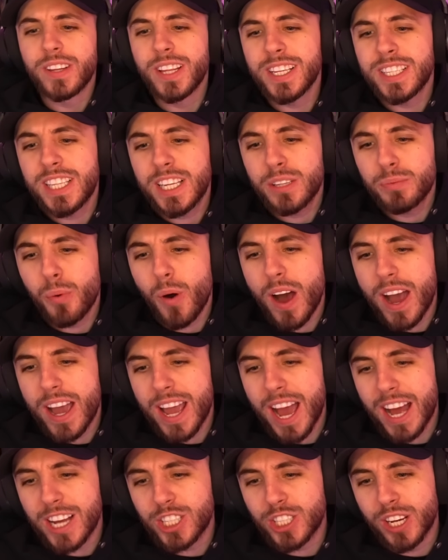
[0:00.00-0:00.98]
This is what I
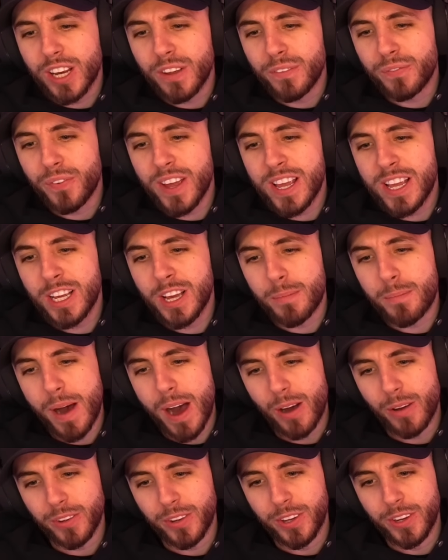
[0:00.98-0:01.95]
actually think
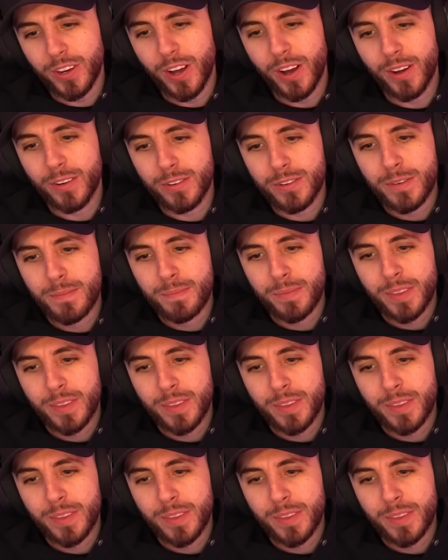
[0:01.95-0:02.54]
about, you know.